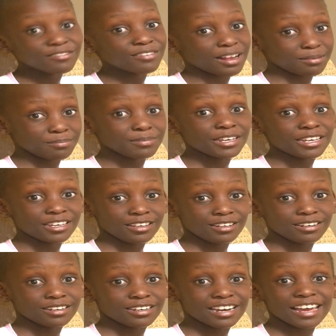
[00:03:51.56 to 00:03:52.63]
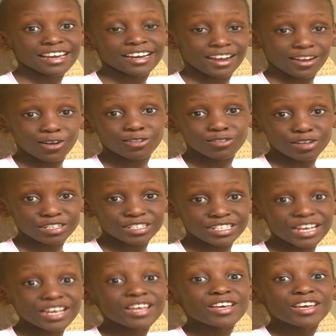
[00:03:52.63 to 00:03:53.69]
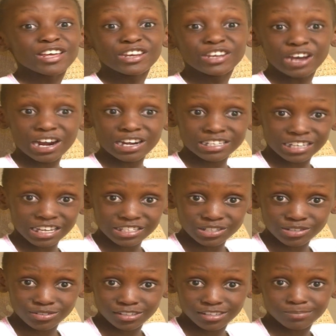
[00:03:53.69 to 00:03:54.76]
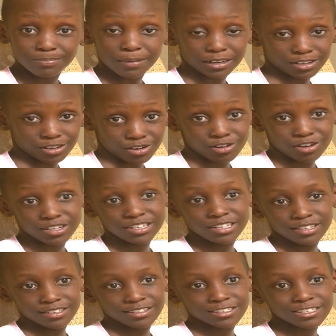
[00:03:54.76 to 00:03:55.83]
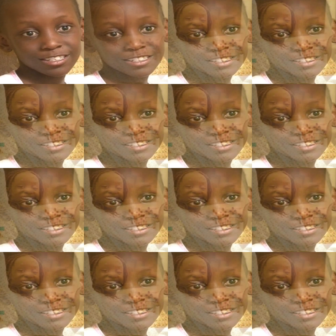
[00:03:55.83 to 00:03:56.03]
I'll be healed. Like I always say, doctors treat, but God heals.